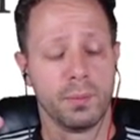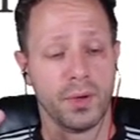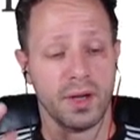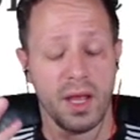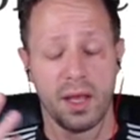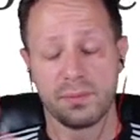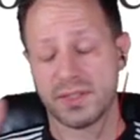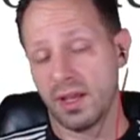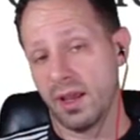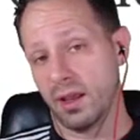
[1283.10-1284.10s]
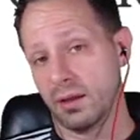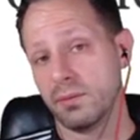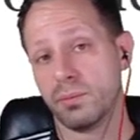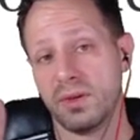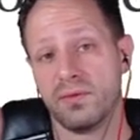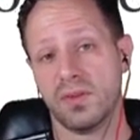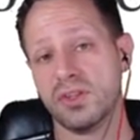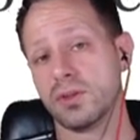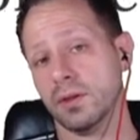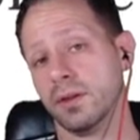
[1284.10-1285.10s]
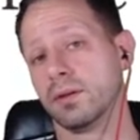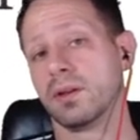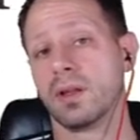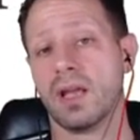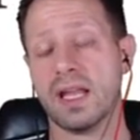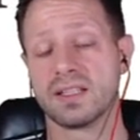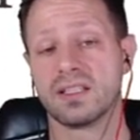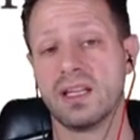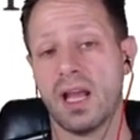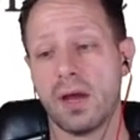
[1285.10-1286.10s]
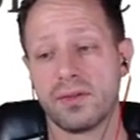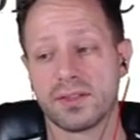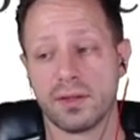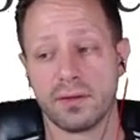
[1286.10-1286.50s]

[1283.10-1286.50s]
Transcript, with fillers: but i'm saying be vigilant and see how this